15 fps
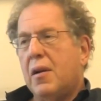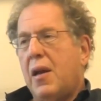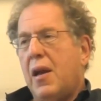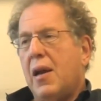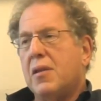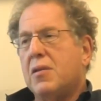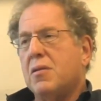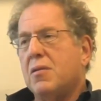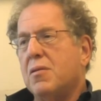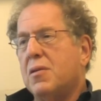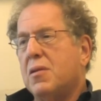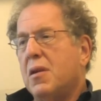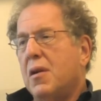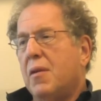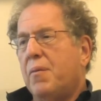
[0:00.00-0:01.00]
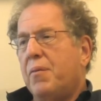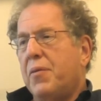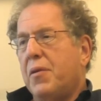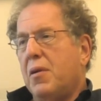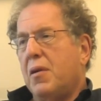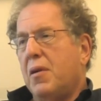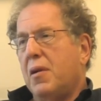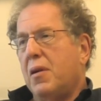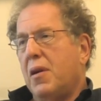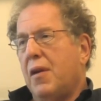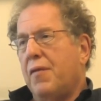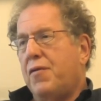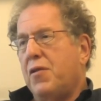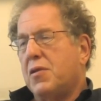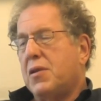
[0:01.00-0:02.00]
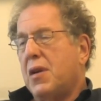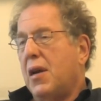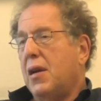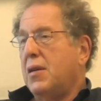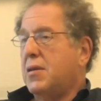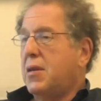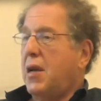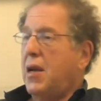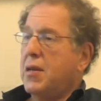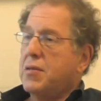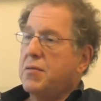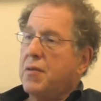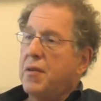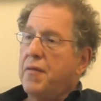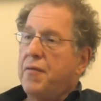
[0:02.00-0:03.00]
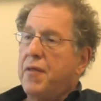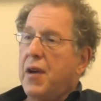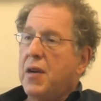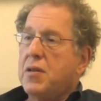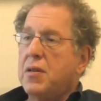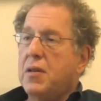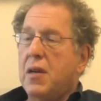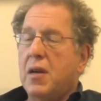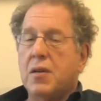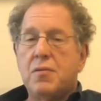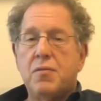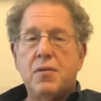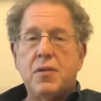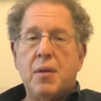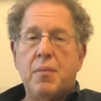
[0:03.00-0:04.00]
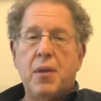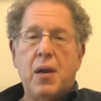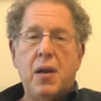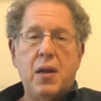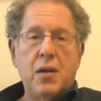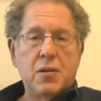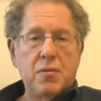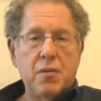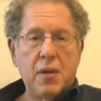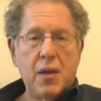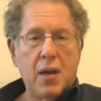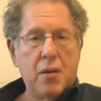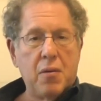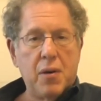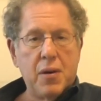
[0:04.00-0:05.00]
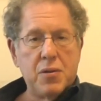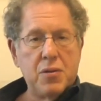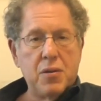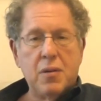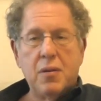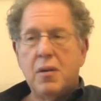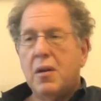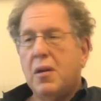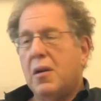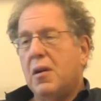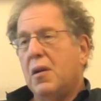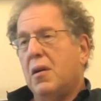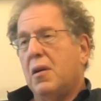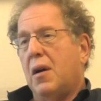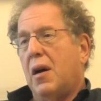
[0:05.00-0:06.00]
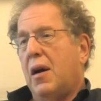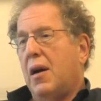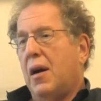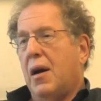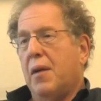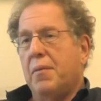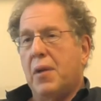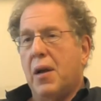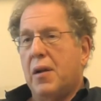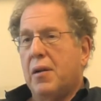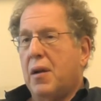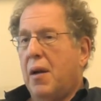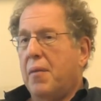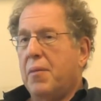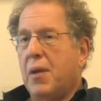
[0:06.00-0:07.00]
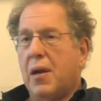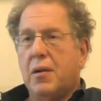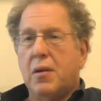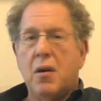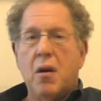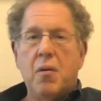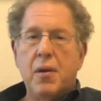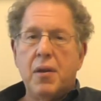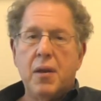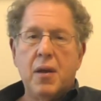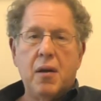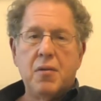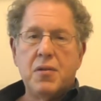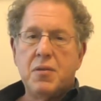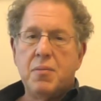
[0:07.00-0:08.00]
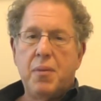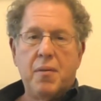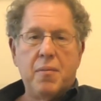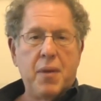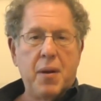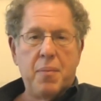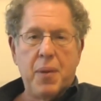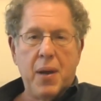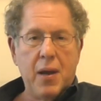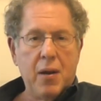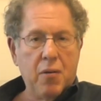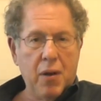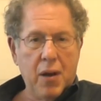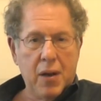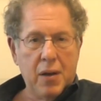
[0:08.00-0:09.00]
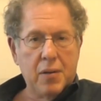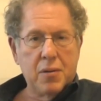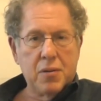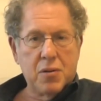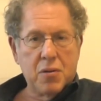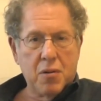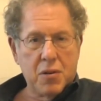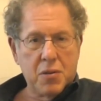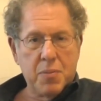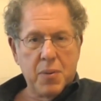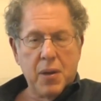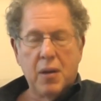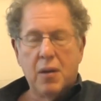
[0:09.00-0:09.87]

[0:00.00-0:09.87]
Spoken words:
Cancers, if you're saying is cancer an infection, the answer is I'm not answering that question. I'm not going there. It's above my pay grade, so to speak.